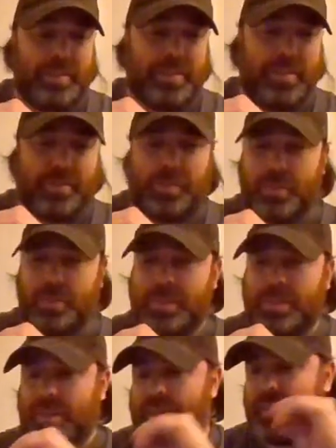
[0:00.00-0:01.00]
So look forward
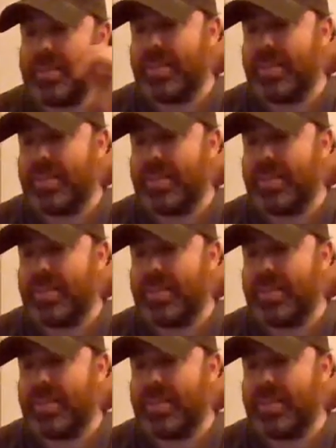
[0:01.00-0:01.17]
to it.